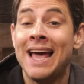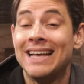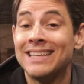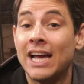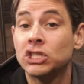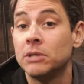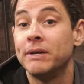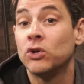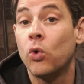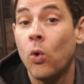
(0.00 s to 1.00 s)
has actually
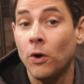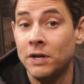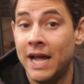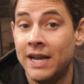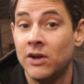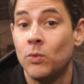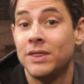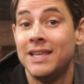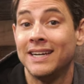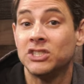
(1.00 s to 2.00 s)
been coordinating
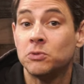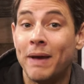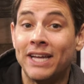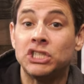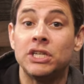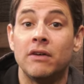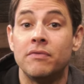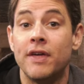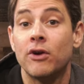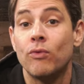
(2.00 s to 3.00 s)
with the expansion
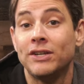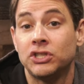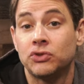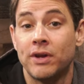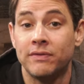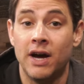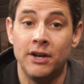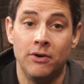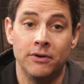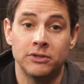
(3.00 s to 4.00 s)
of their registry of
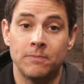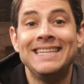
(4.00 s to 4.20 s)
gun owners.